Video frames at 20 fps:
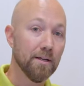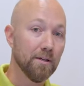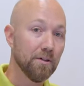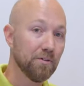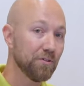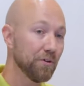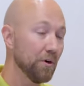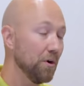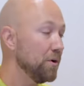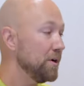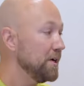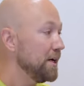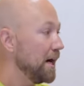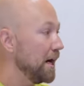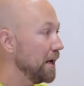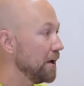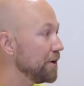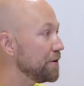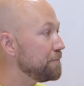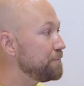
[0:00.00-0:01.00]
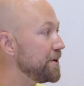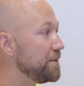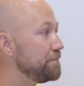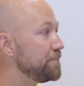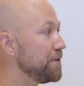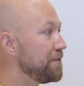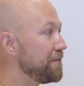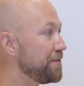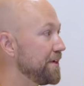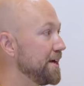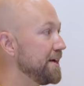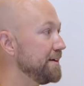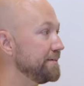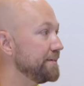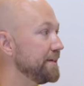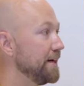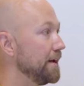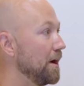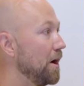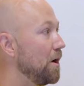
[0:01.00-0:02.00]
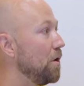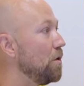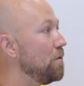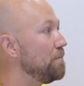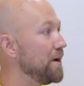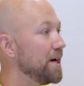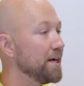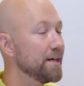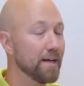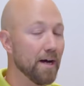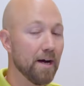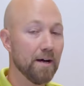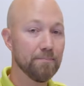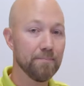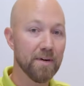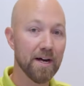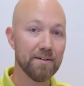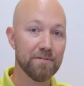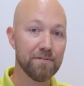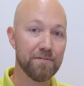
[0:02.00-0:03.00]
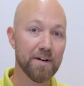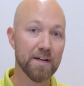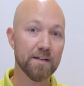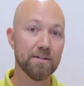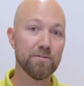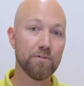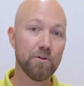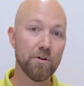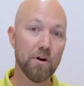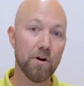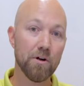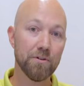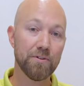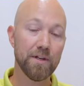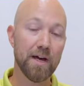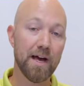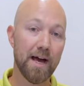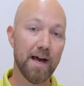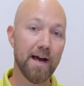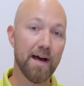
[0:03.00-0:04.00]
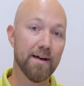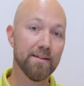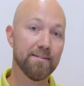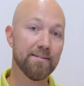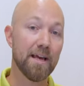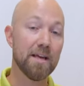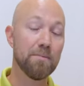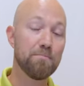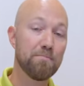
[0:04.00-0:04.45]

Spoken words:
So a lot of people think that, oh my God, my Ficus lyrata has a